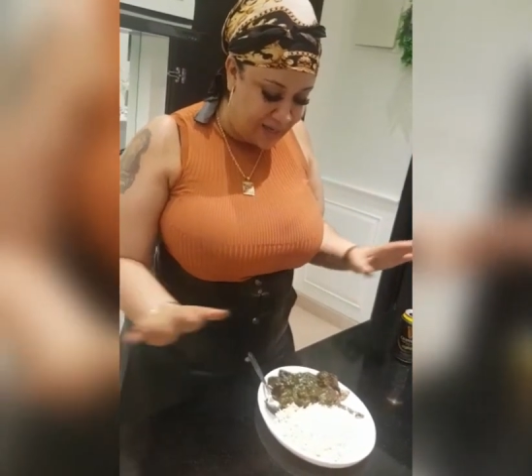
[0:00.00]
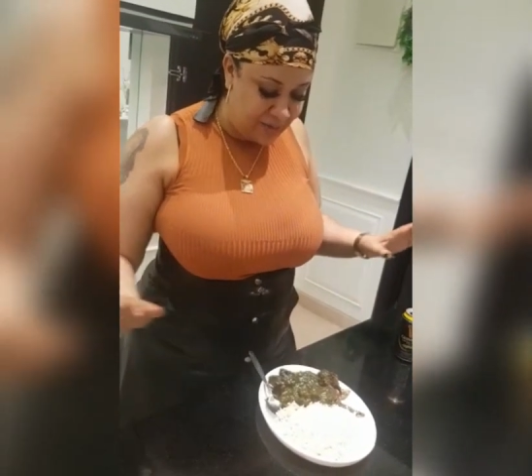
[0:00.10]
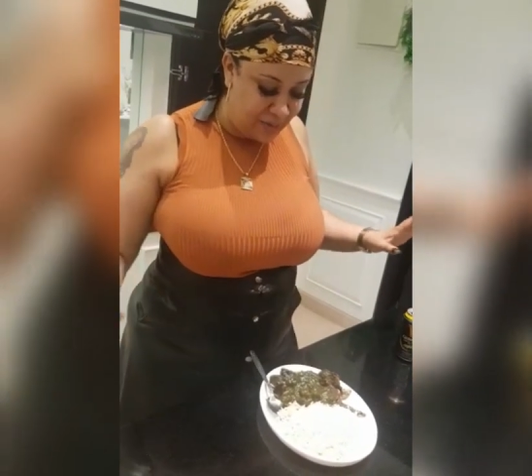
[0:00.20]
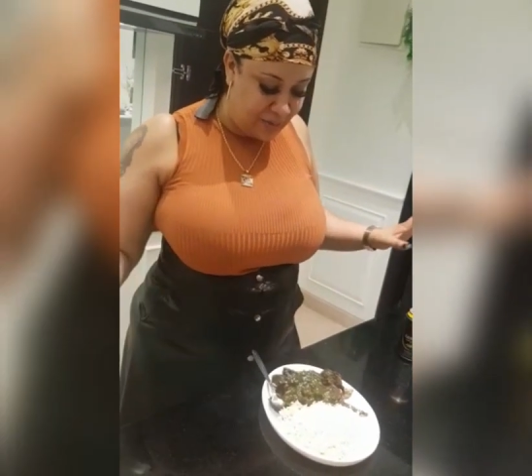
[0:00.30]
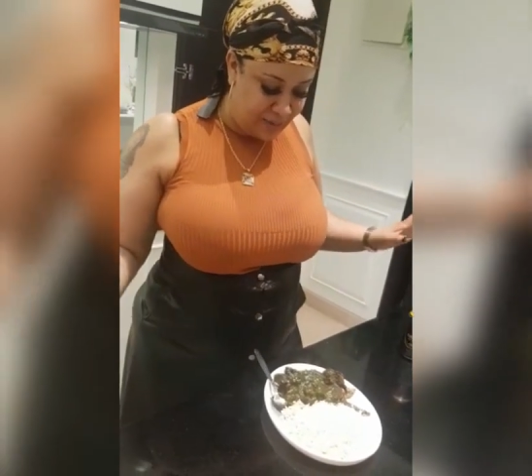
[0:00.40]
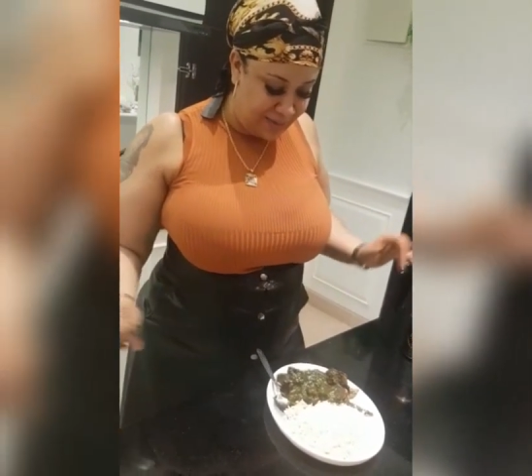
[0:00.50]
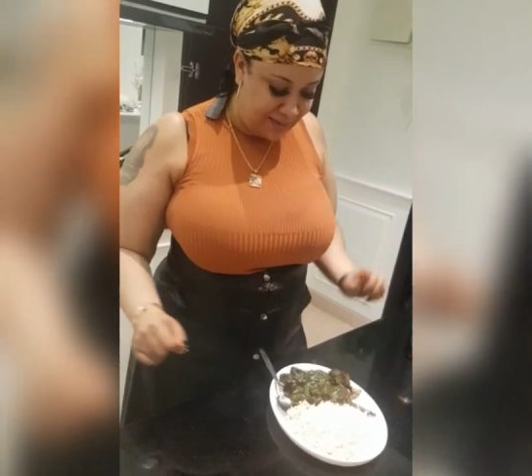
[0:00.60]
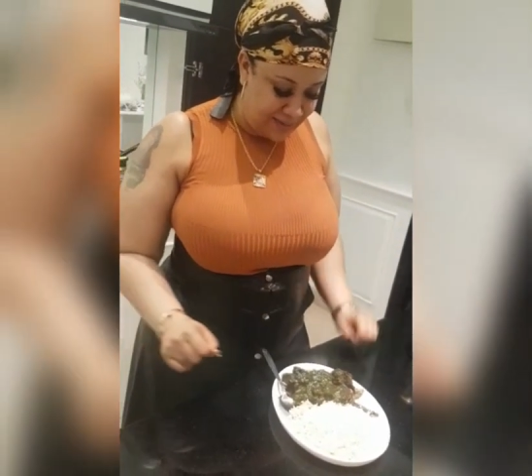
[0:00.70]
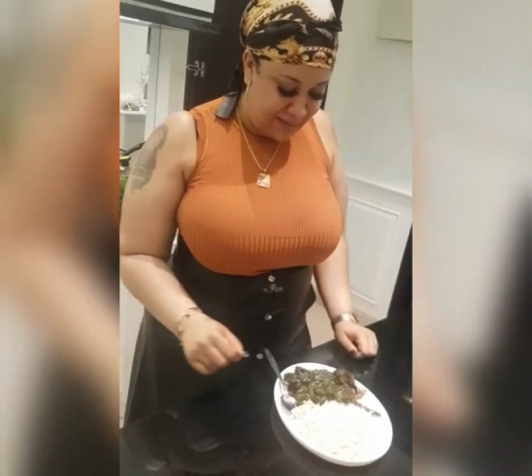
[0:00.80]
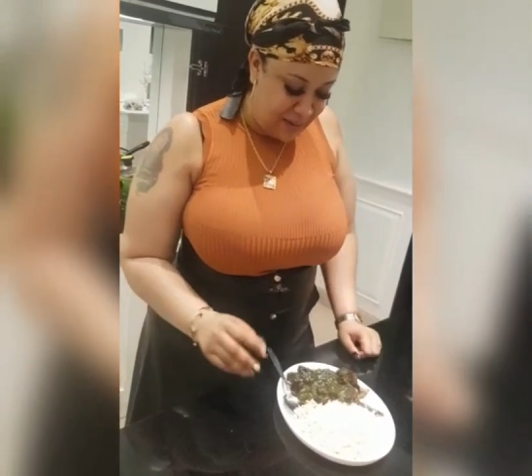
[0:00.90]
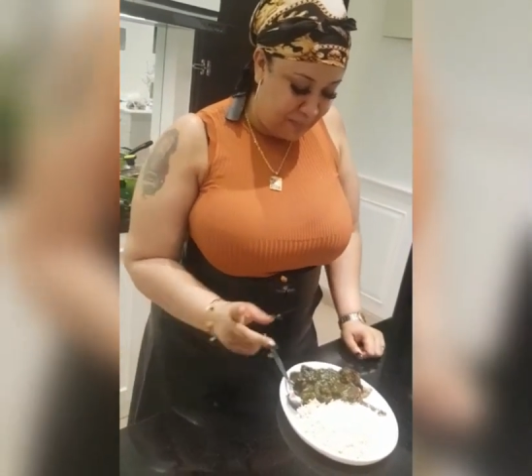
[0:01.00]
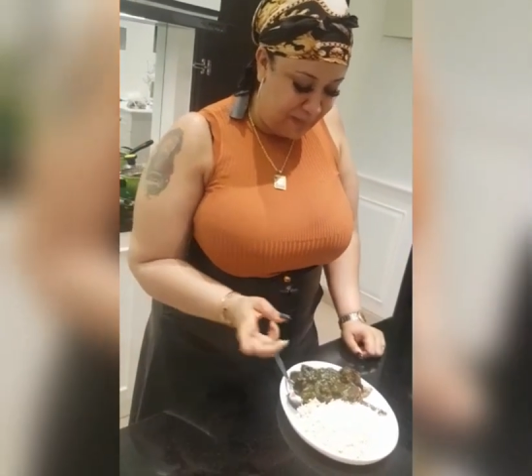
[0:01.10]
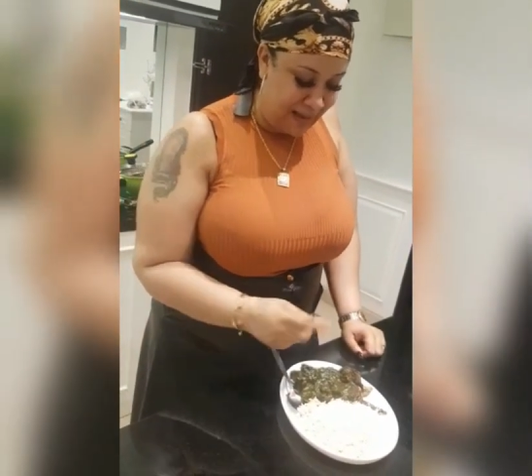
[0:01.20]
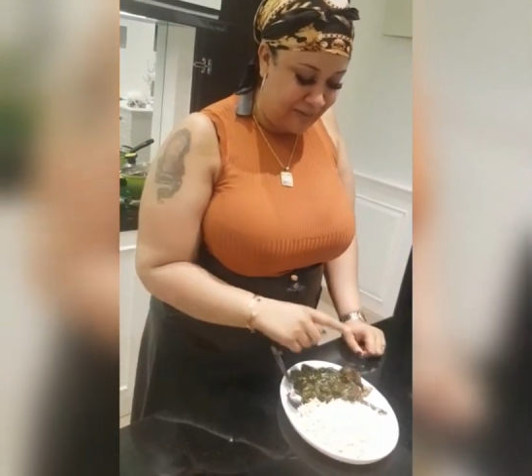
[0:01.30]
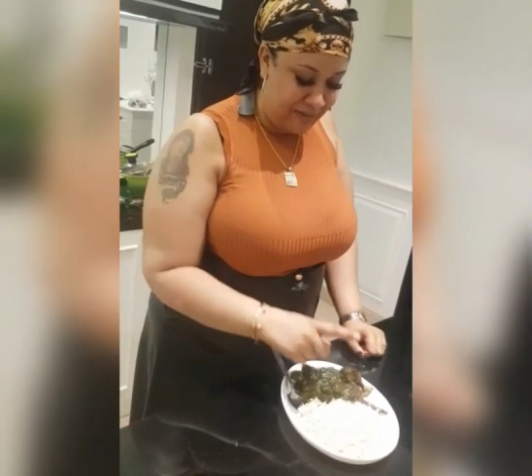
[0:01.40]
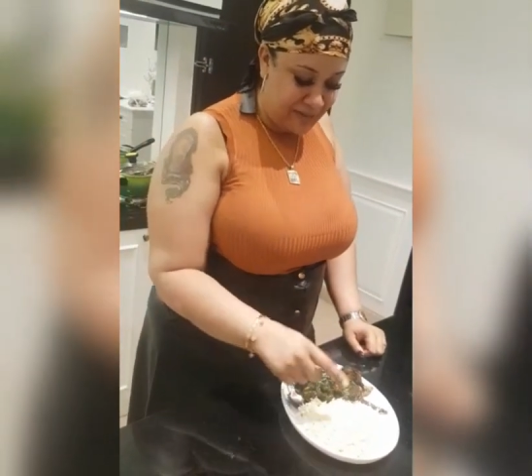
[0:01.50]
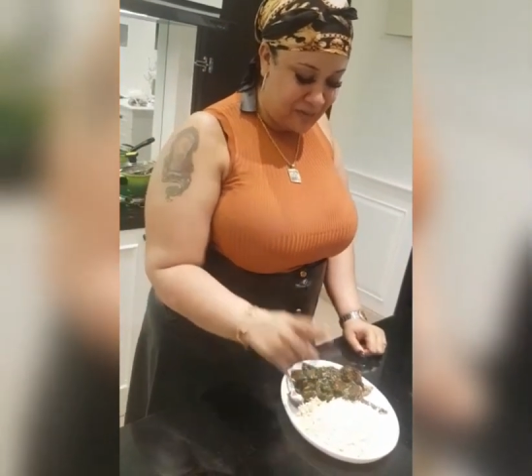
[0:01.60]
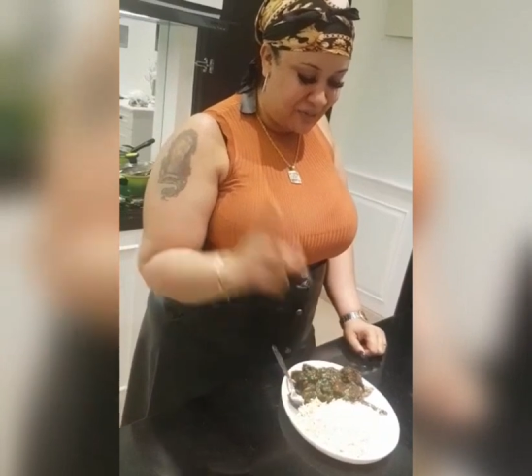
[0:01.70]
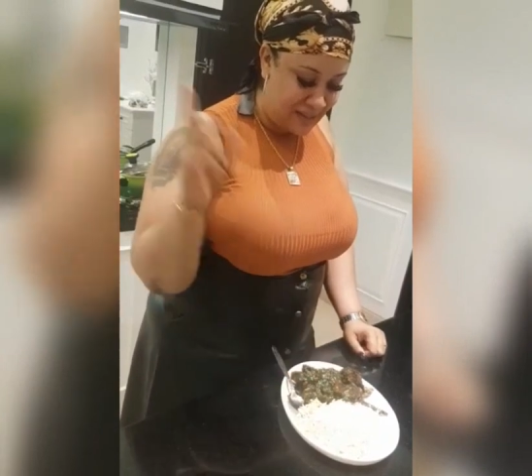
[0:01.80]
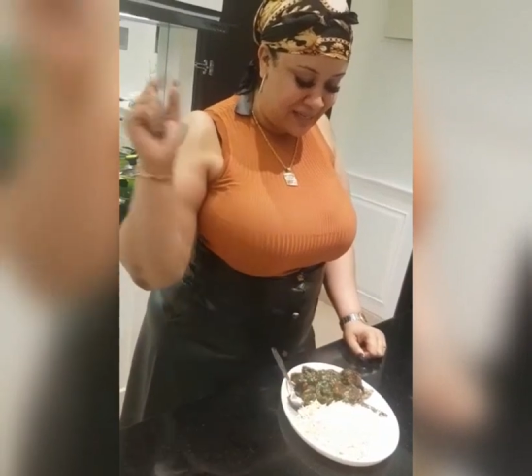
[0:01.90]
you know? The palava
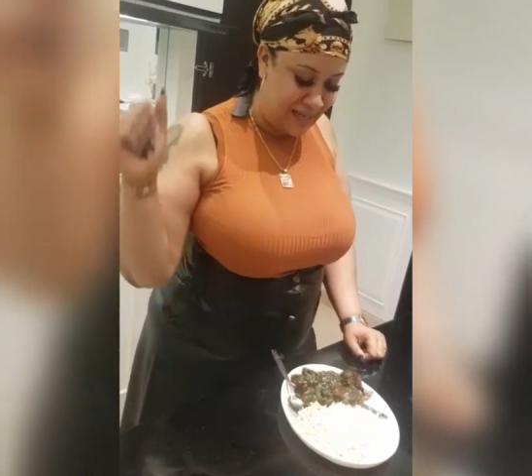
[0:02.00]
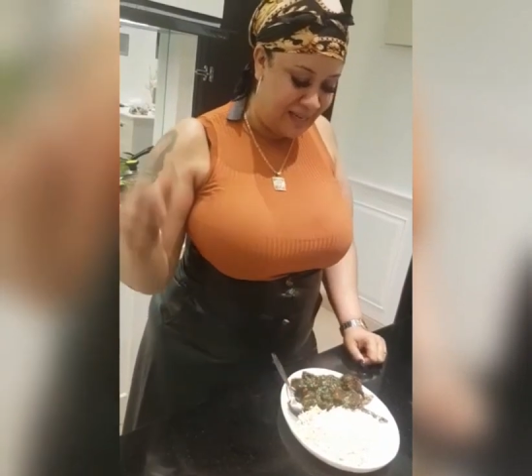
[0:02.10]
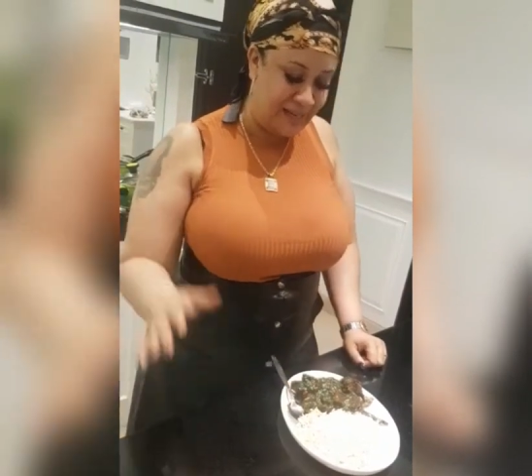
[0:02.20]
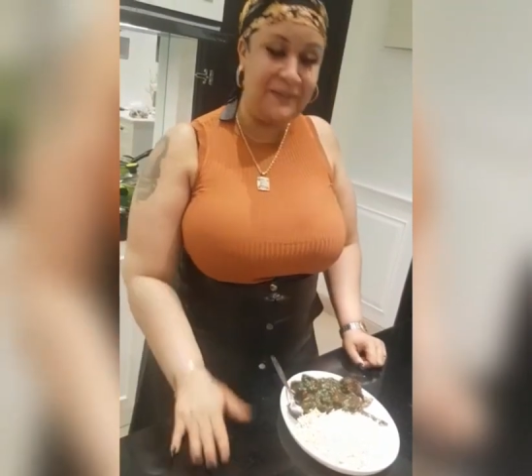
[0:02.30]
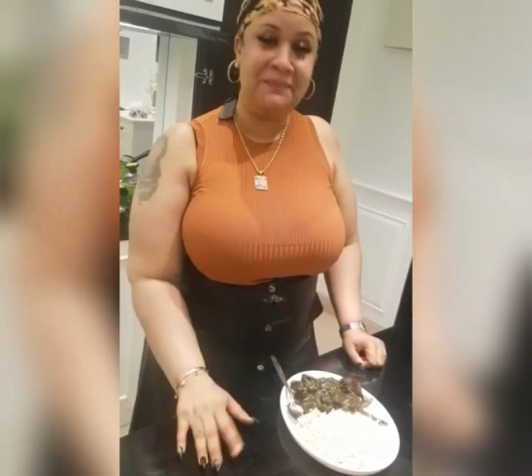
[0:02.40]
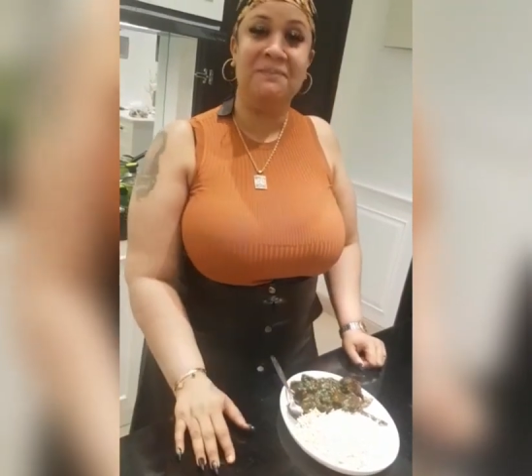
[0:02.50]
sauce and the...